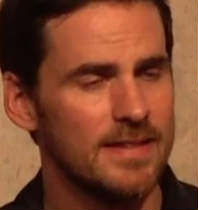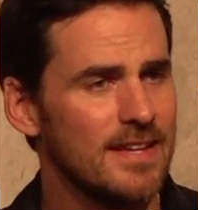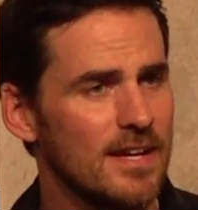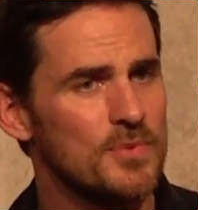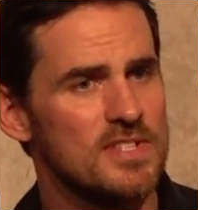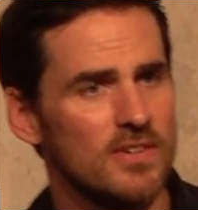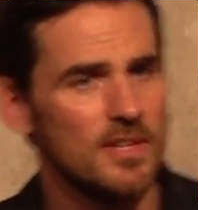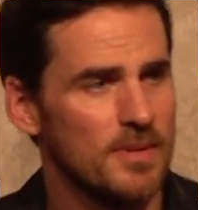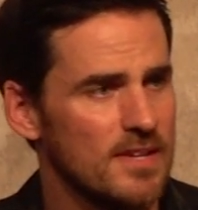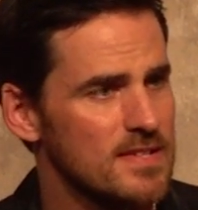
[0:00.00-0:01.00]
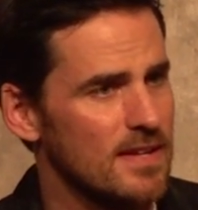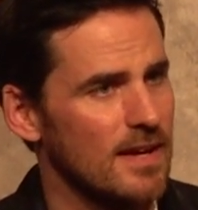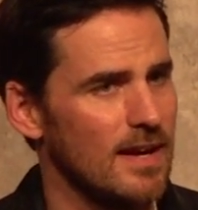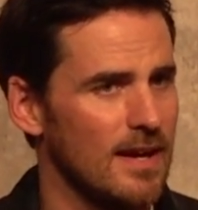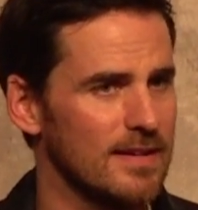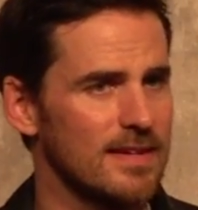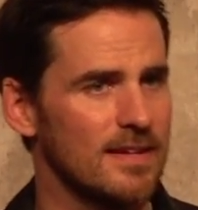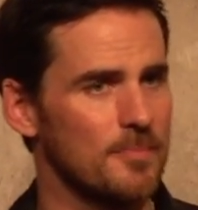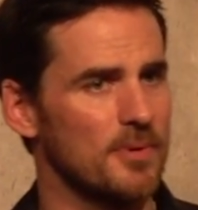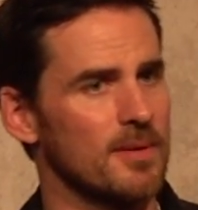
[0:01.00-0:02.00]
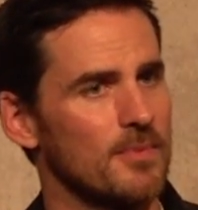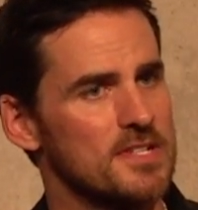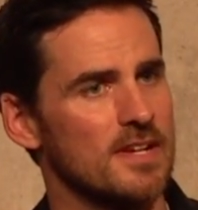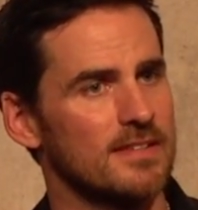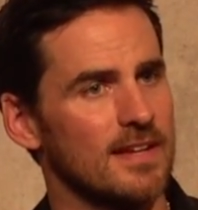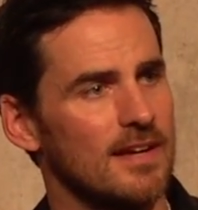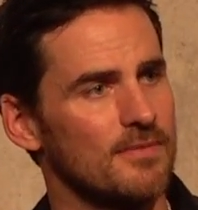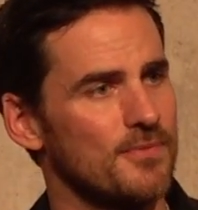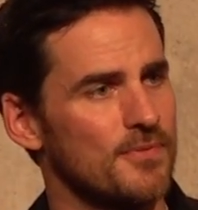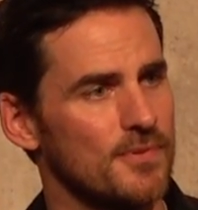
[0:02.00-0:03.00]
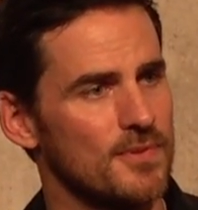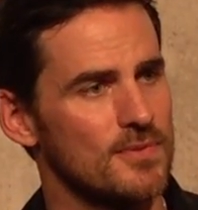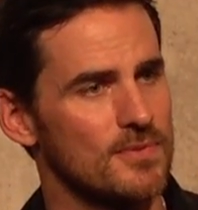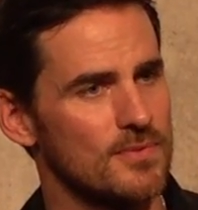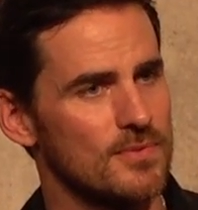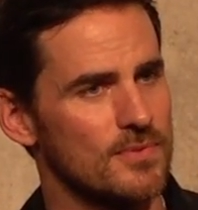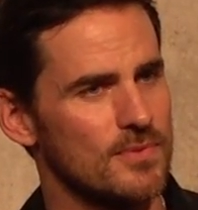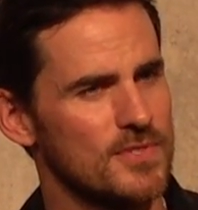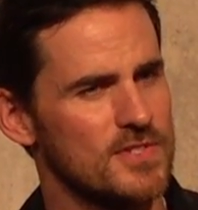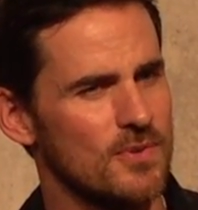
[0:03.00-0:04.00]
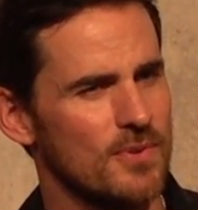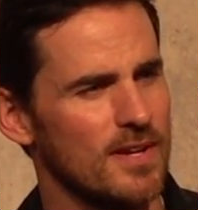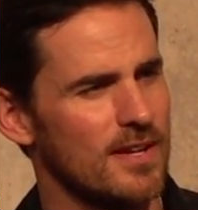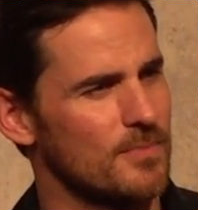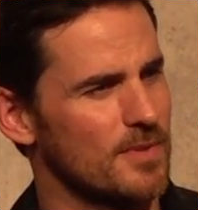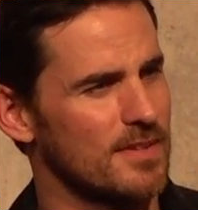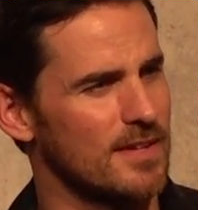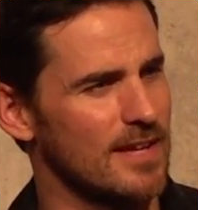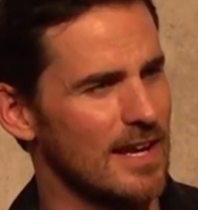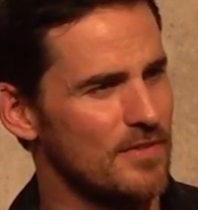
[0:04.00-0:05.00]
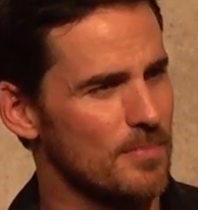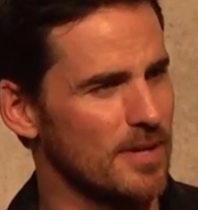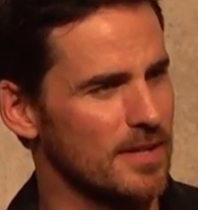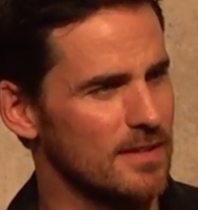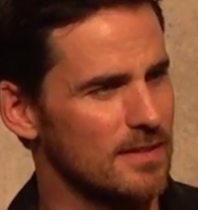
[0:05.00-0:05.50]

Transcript: I think I was lucky because I think I pretty much got to have a storyline with nearly everybody.